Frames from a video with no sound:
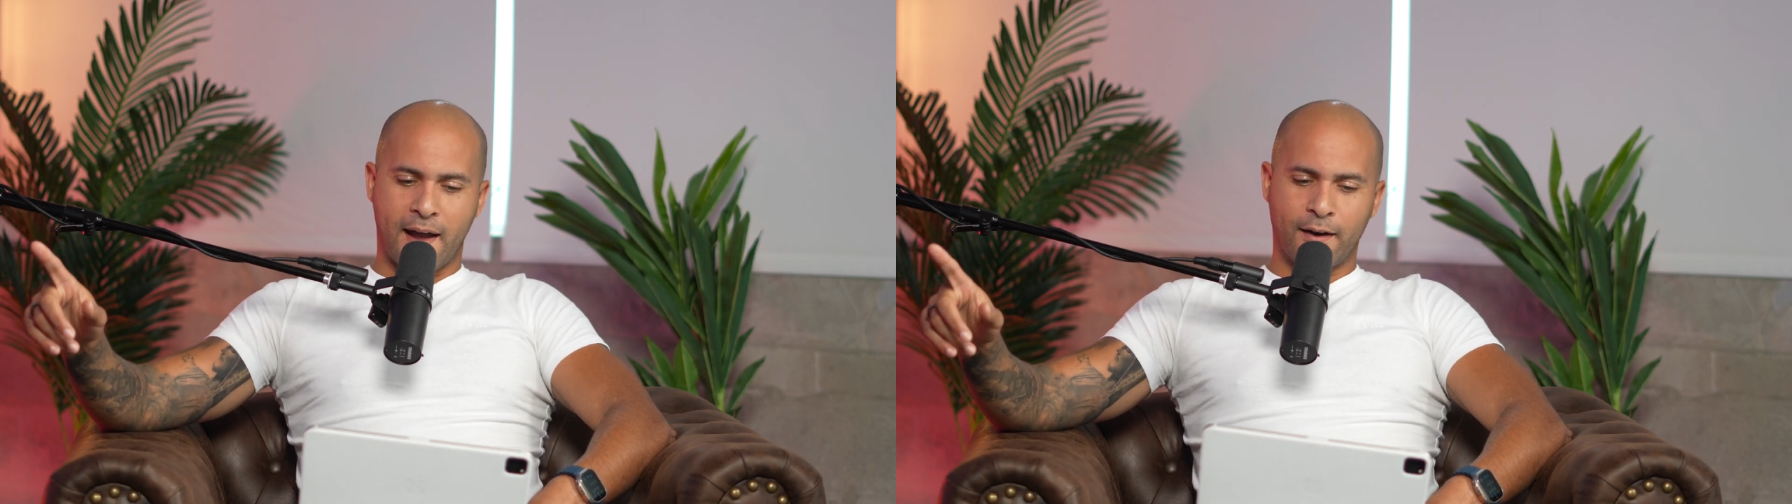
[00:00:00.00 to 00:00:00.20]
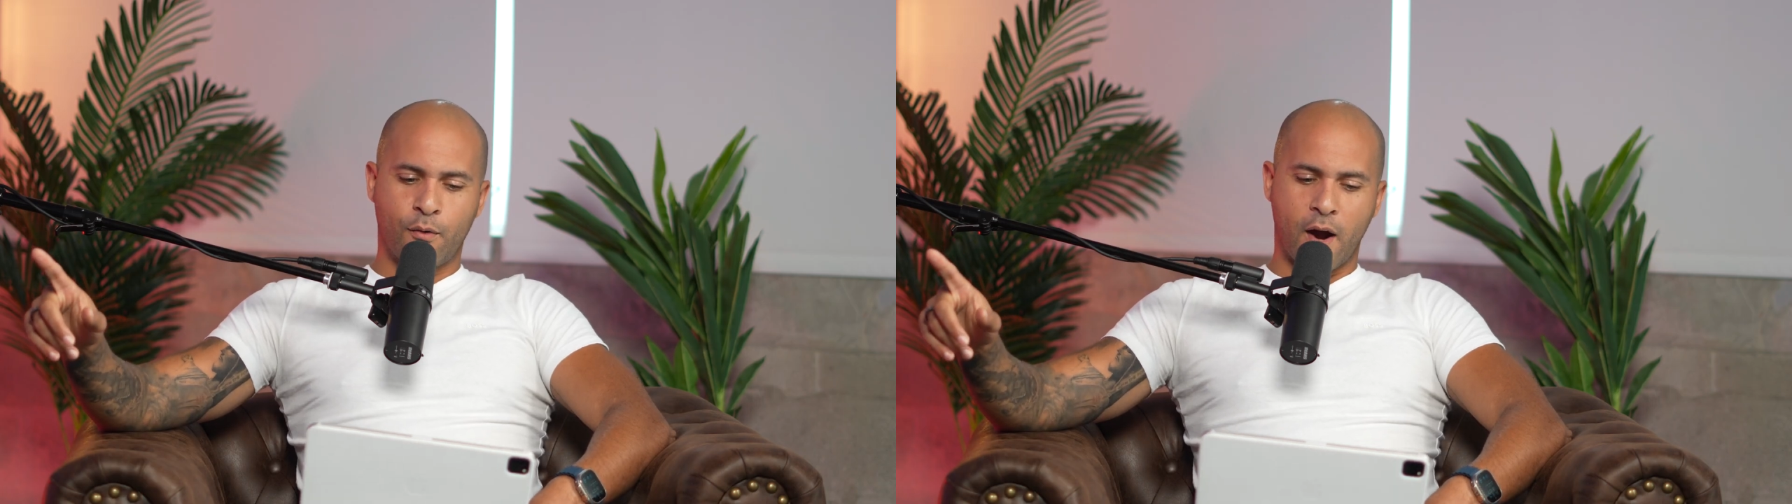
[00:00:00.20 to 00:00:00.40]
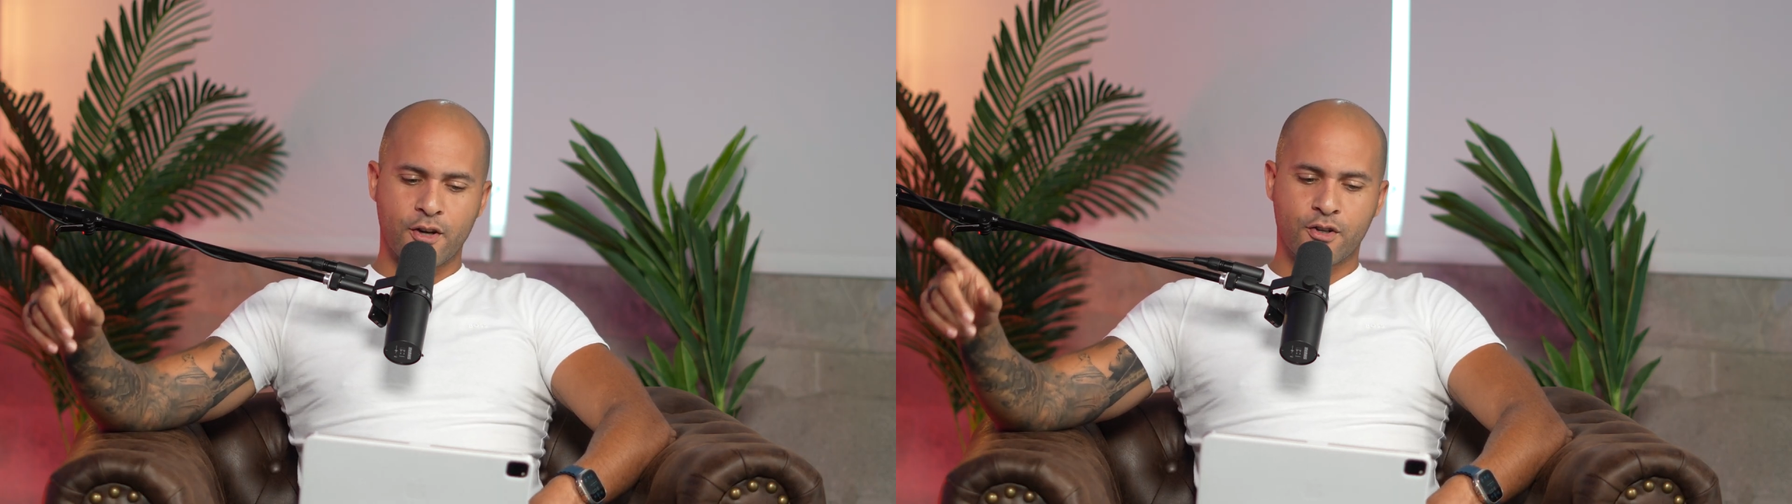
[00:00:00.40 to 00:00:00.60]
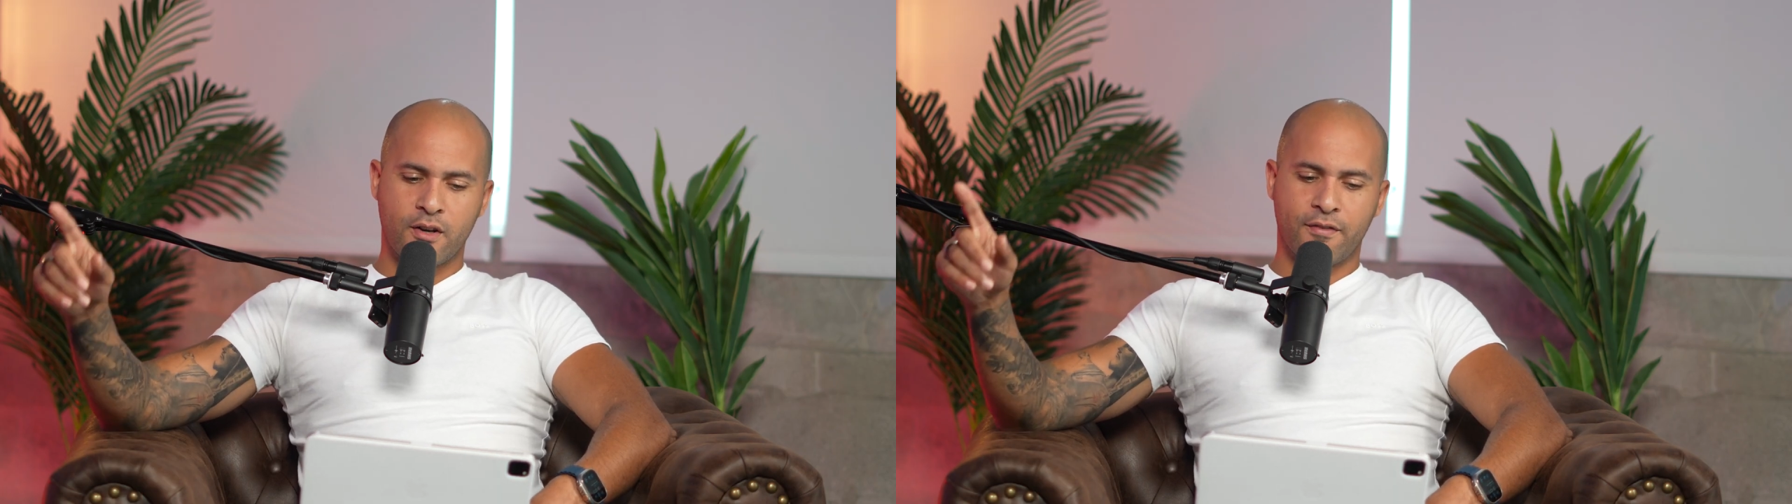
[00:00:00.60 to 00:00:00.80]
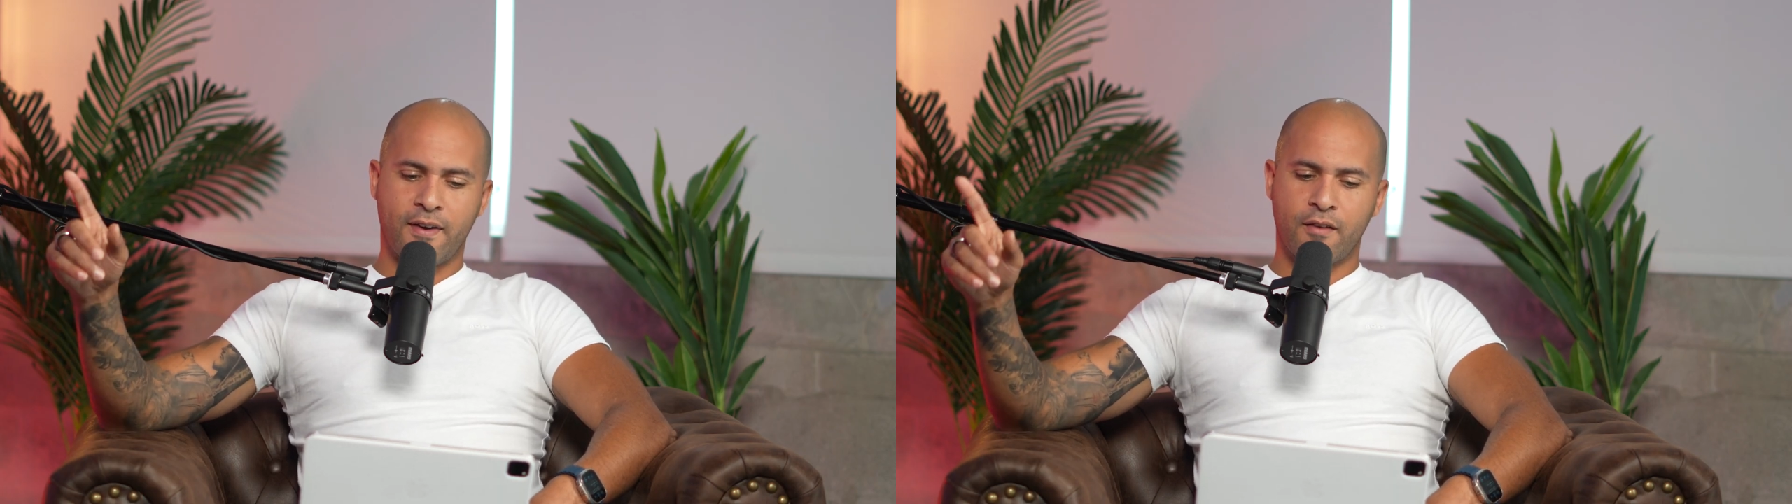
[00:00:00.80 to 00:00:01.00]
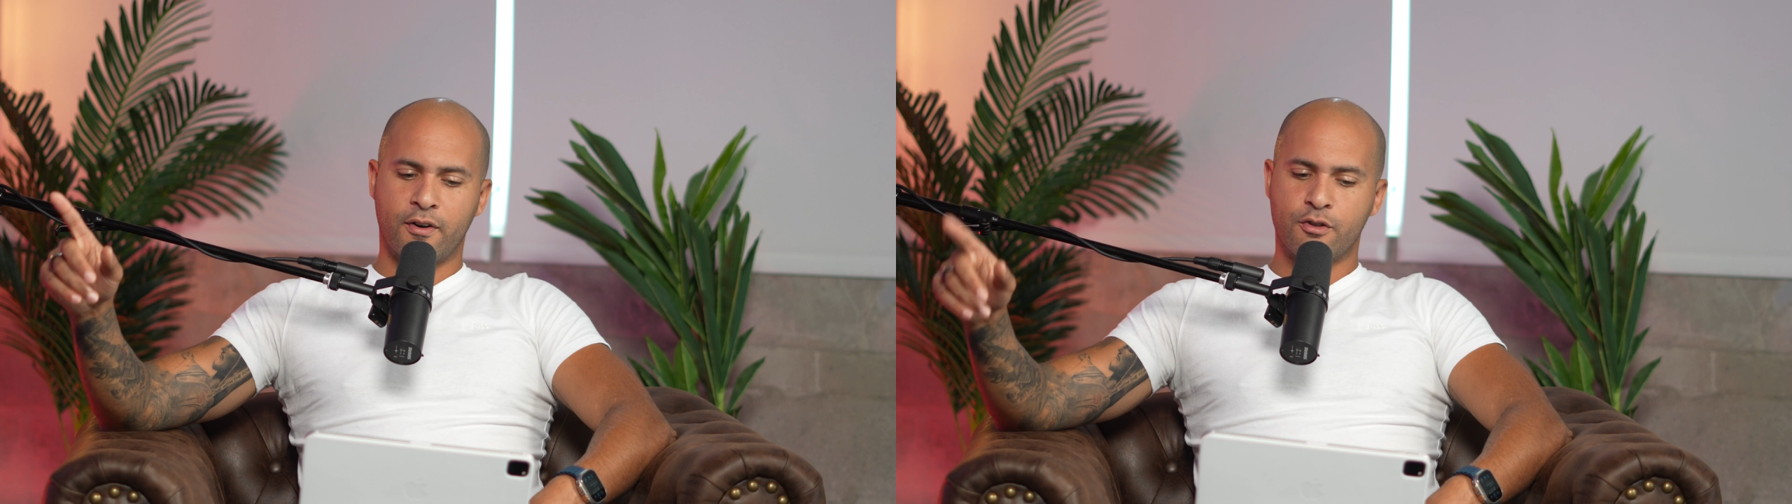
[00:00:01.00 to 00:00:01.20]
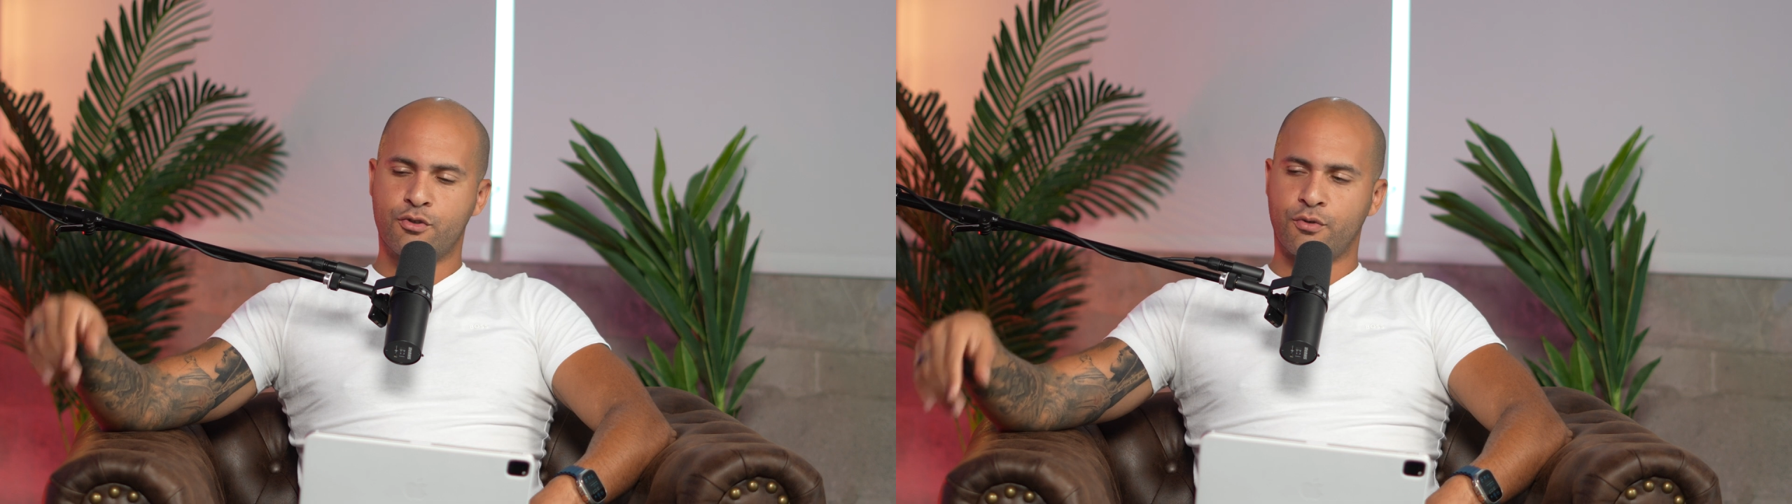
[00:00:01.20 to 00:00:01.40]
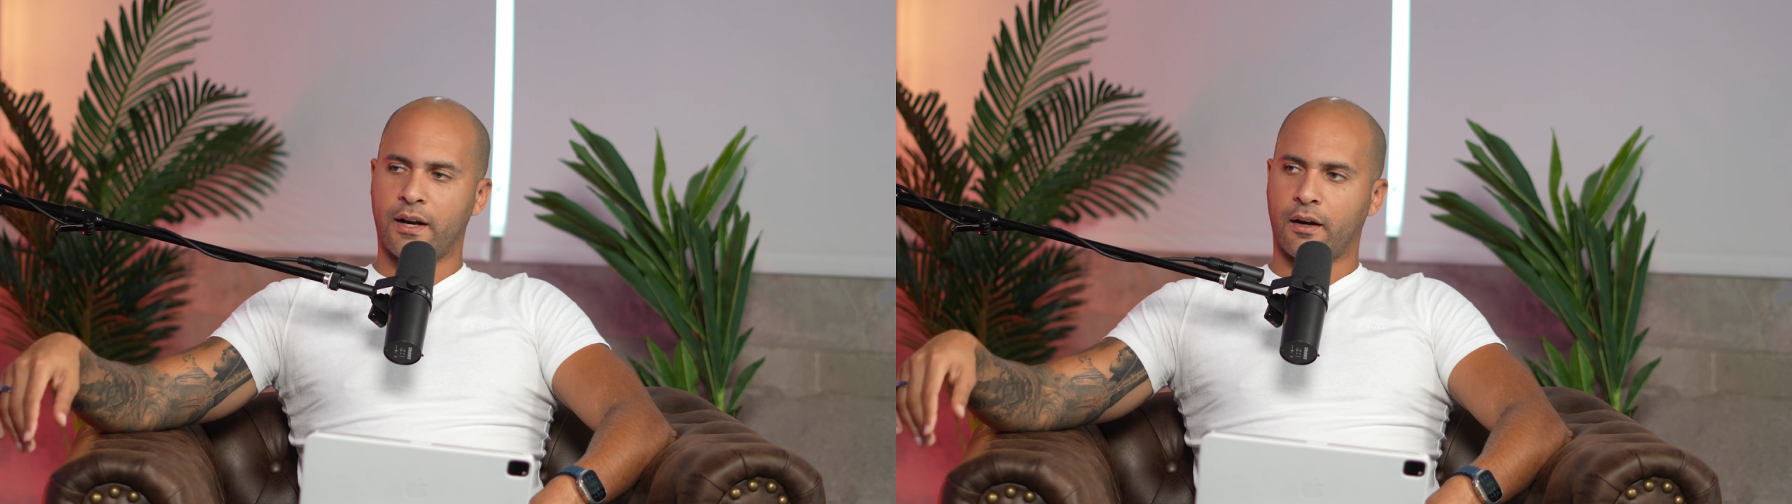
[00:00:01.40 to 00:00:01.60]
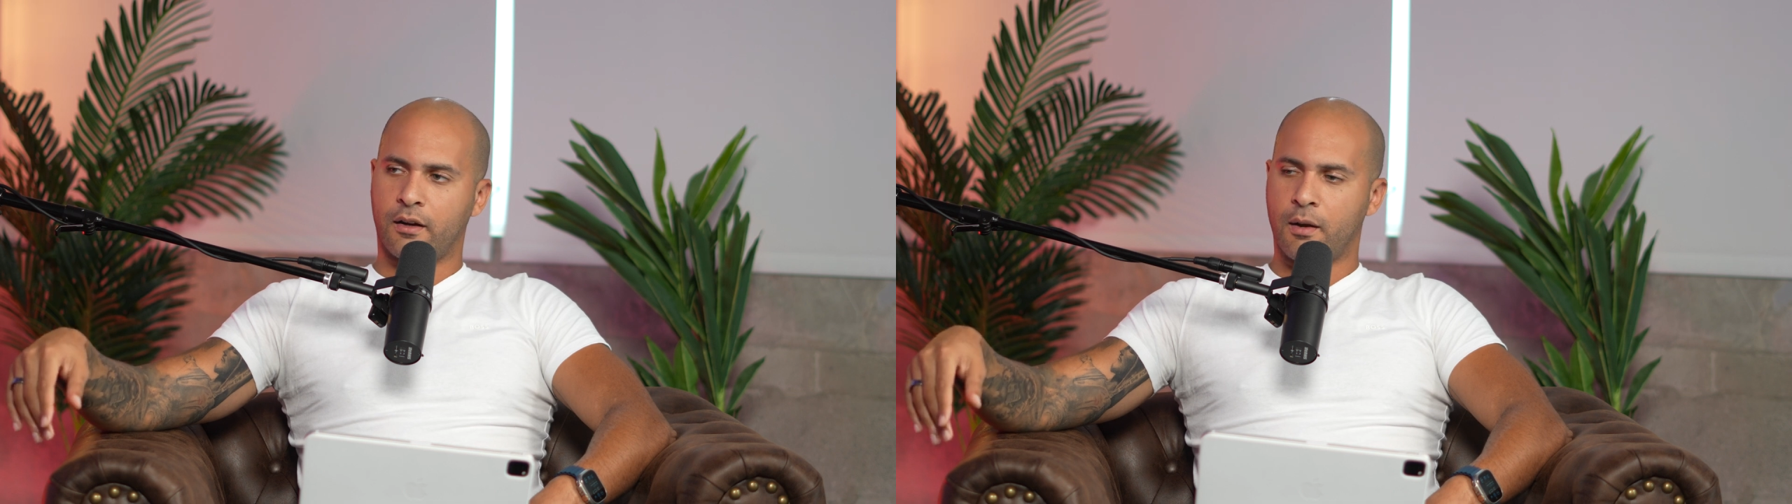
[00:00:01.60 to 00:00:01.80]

fire question. Favorite drink?